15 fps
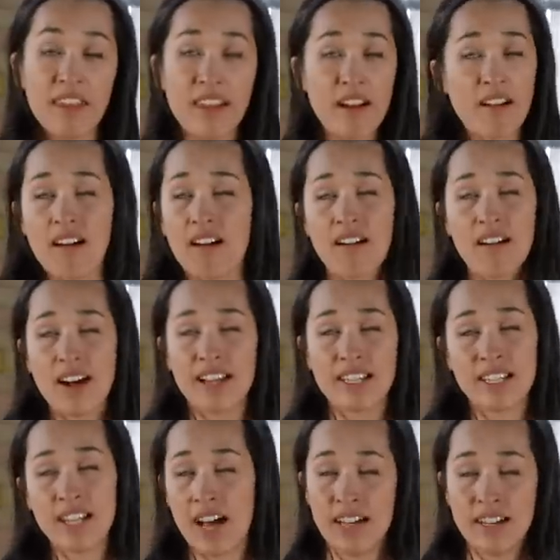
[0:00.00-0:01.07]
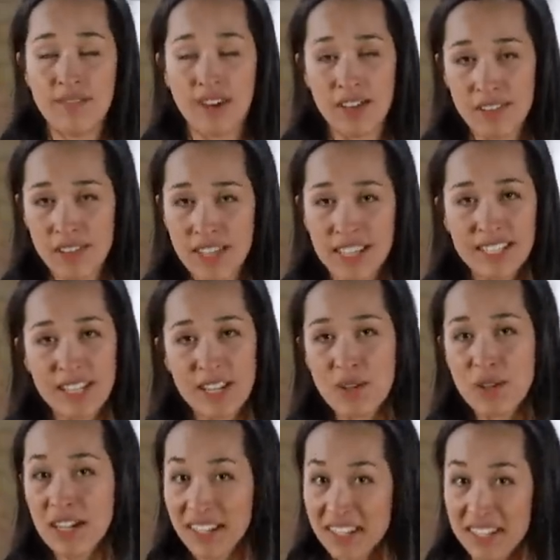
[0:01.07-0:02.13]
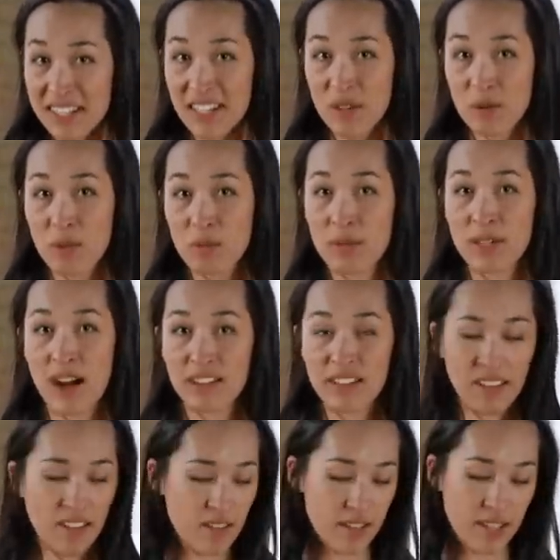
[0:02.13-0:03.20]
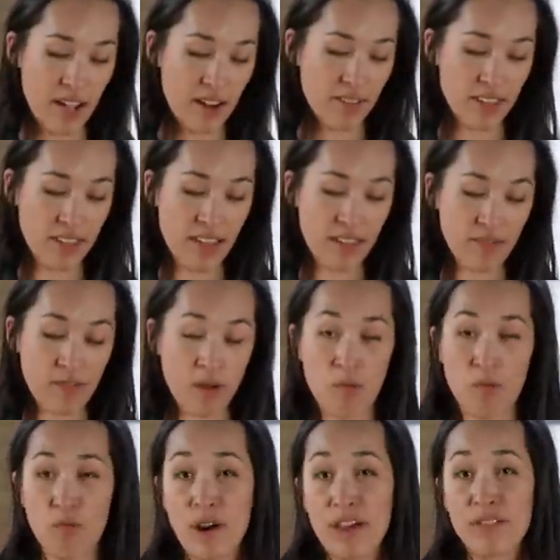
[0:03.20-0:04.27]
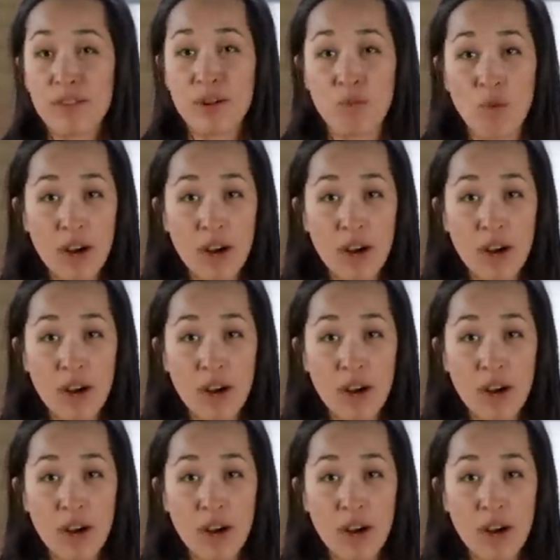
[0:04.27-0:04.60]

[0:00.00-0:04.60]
There are a ton of other things that you can consider with binoculars, everything from weather and